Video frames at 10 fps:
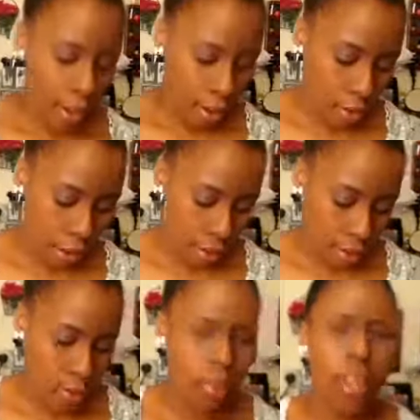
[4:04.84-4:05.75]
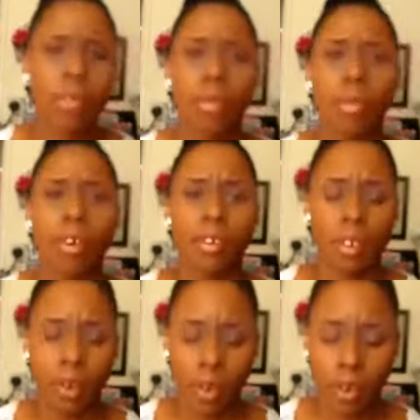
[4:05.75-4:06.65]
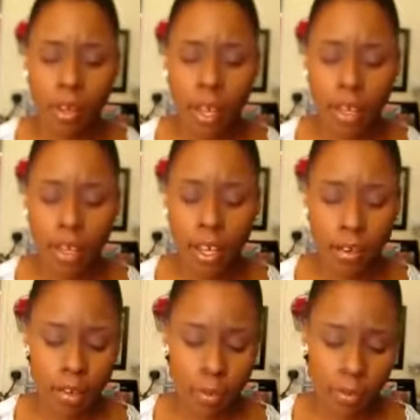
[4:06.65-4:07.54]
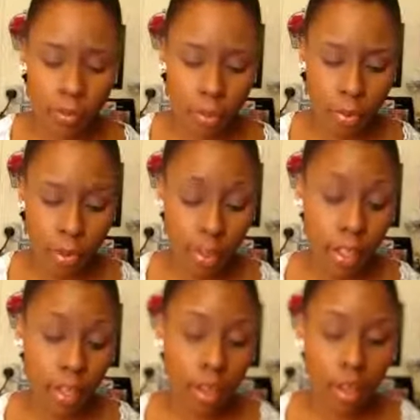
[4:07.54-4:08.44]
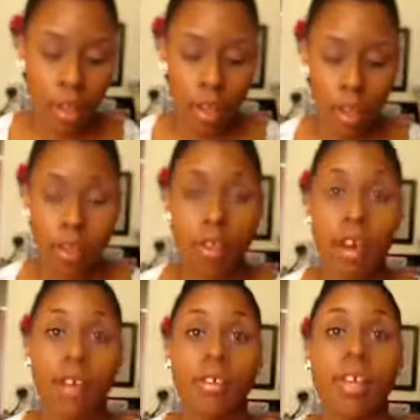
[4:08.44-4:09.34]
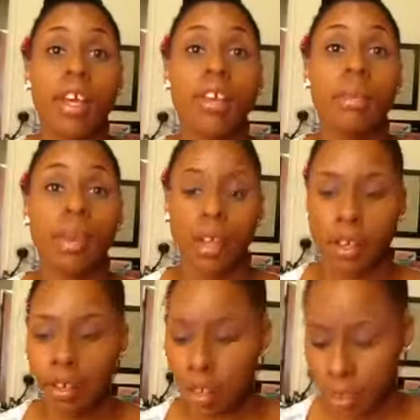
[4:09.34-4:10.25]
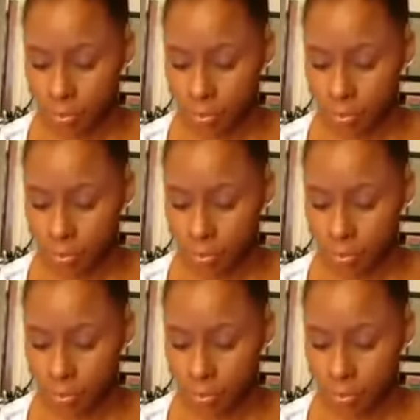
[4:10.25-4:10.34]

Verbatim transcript: You know, I just noticed that was a bronze. Well, I think I noticed it before, but yeah. So I use that as a blush.